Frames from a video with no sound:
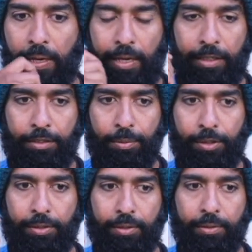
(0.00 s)
And this
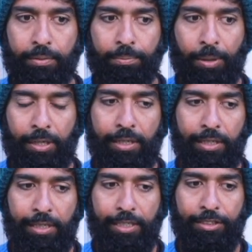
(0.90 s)
was
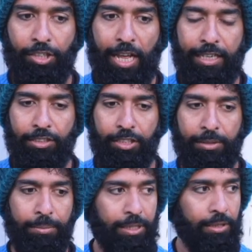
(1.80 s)
particularly
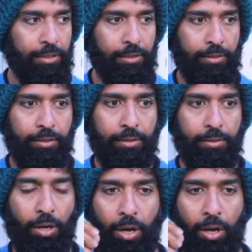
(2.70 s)
challenging because